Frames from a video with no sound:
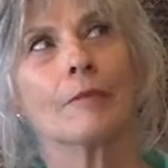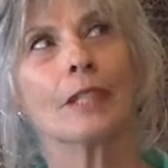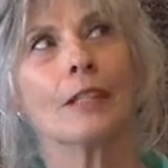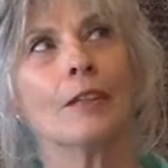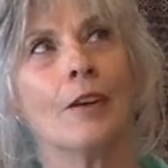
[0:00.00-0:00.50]

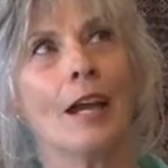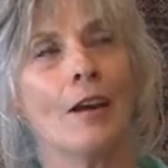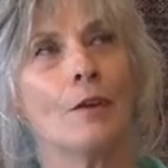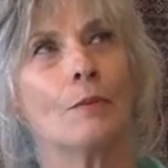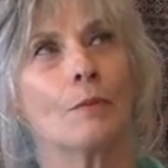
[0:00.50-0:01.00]
you know
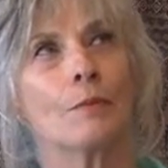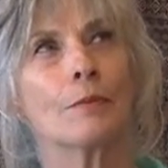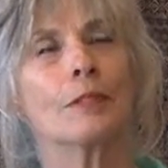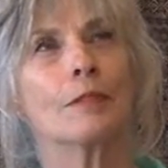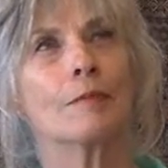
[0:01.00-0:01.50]
how
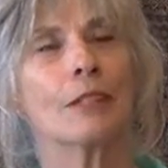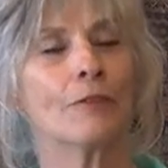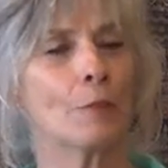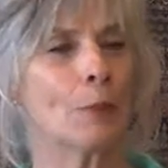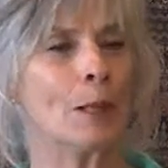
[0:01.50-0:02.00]

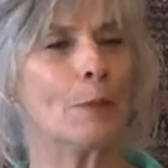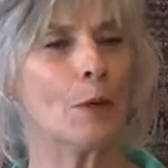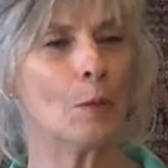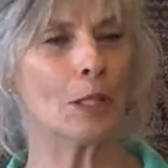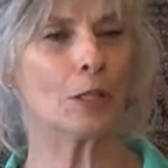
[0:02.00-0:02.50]
different
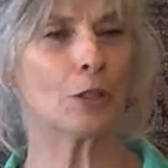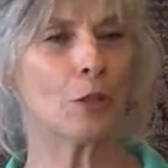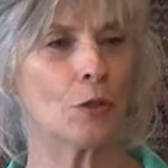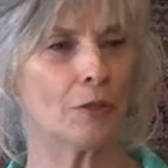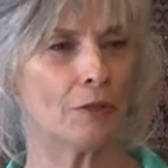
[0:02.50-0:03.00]
people, we
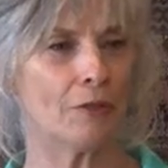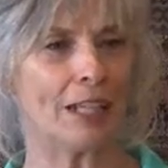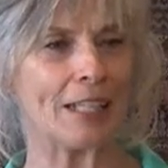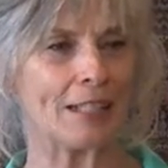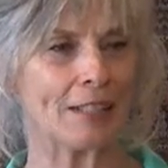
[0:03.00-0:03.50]
show different
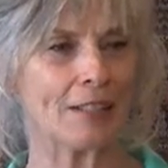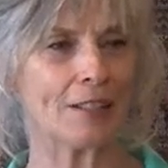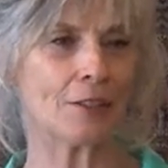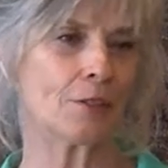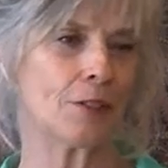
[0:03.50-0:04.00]

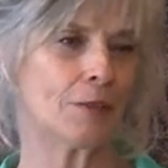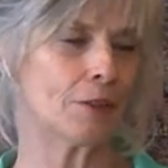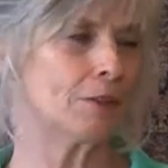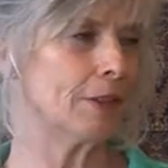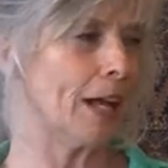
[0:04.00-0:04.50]
faces or
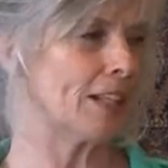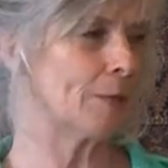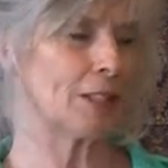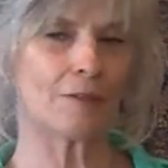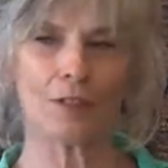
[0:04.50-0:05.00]
different
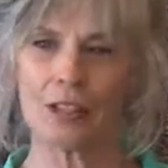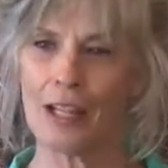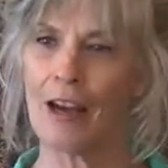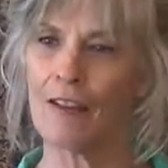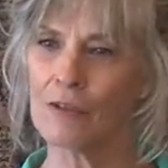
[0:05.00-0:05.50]
aspects of
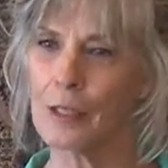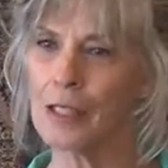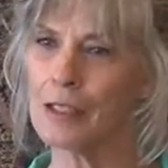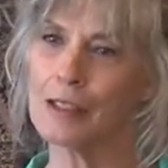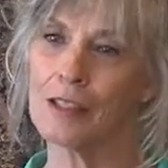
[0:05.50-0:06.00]
ourselves
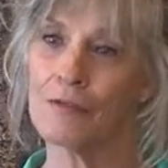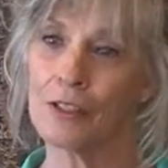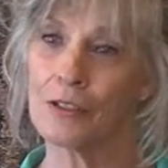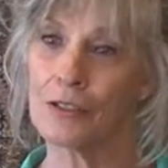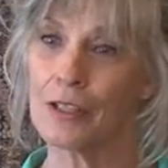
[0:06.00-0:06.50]
because it just
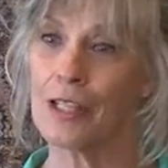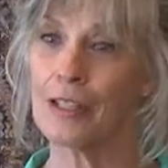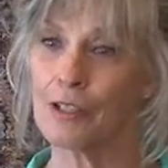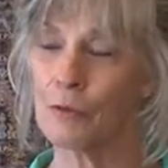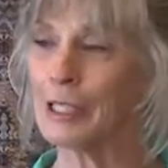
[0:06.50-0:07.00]
feels like
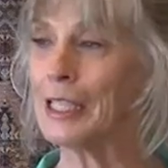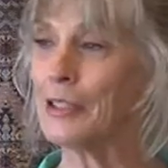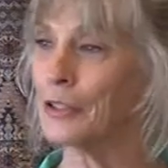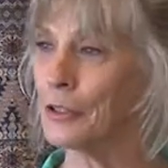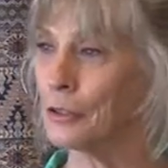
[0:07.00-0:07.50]
that's what we need
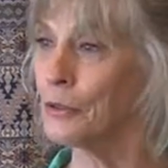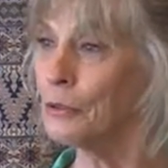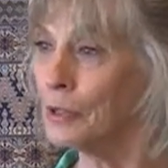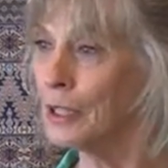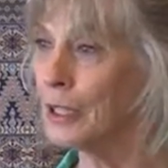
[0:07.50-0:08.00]
to do.
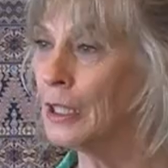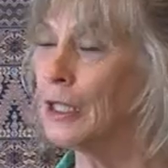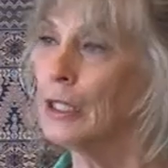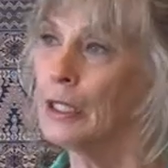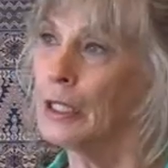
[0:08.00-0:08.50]

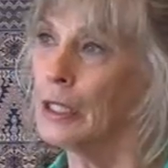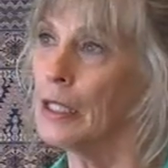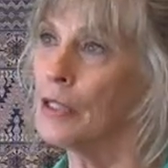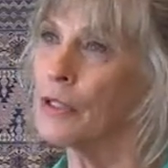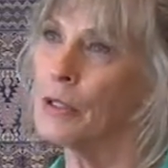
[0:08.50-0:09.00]

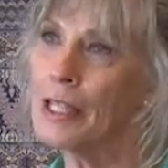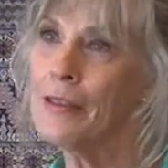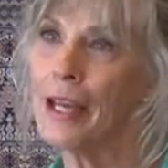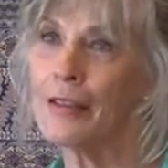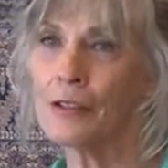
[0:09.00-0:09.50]
And so in
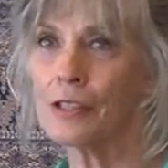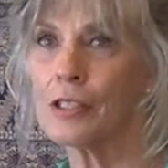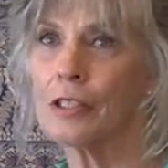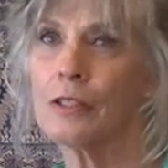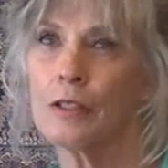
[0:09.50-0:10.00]
that, there's
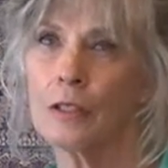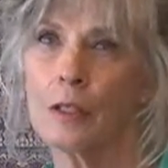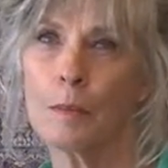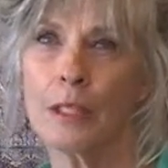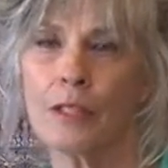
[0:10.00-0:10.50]
still a
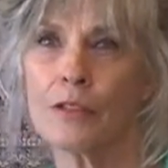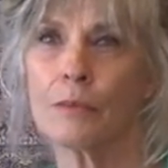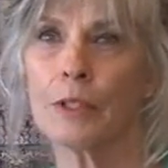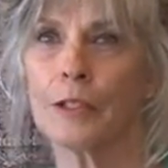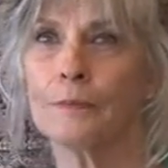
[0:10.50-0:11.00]
place
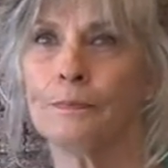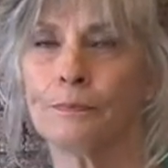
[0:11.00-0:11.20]
where